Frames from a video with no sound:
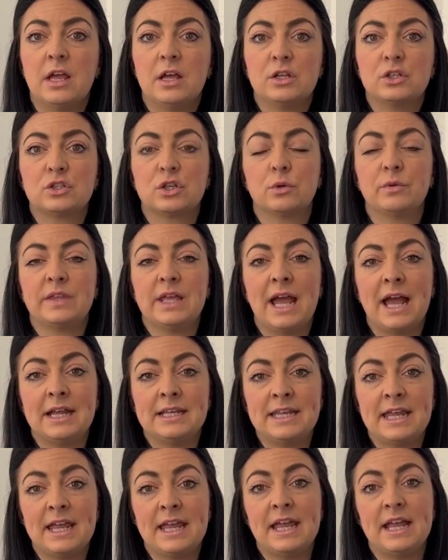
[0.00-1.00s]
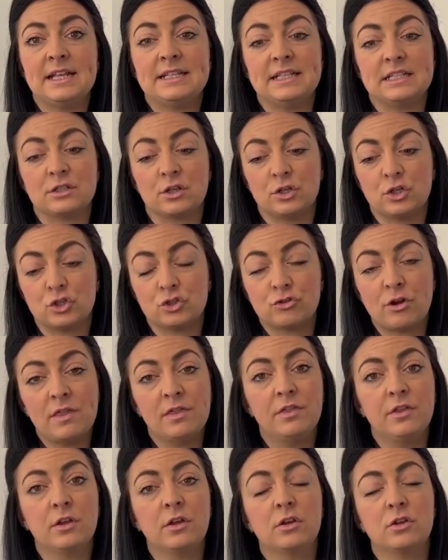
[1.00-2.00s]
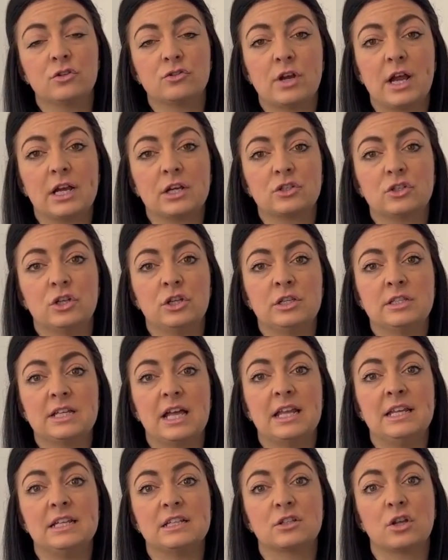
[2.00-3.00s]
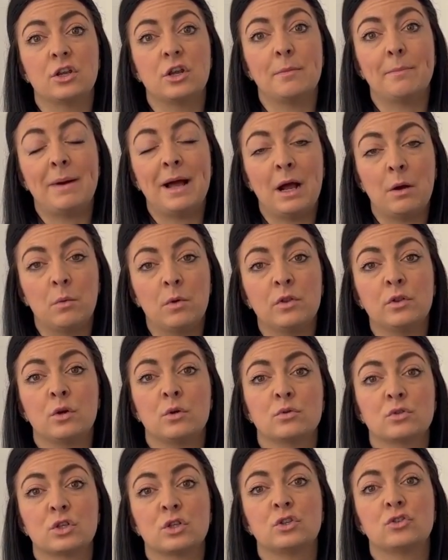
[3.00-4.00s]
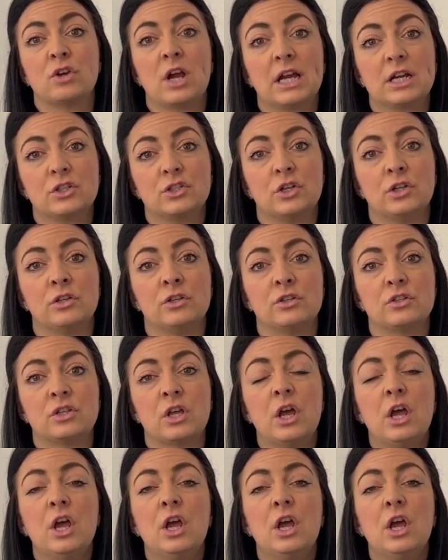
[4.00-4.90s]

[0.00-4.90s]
So the idea is it's going to strengthen contractions and it's going to power those contractions.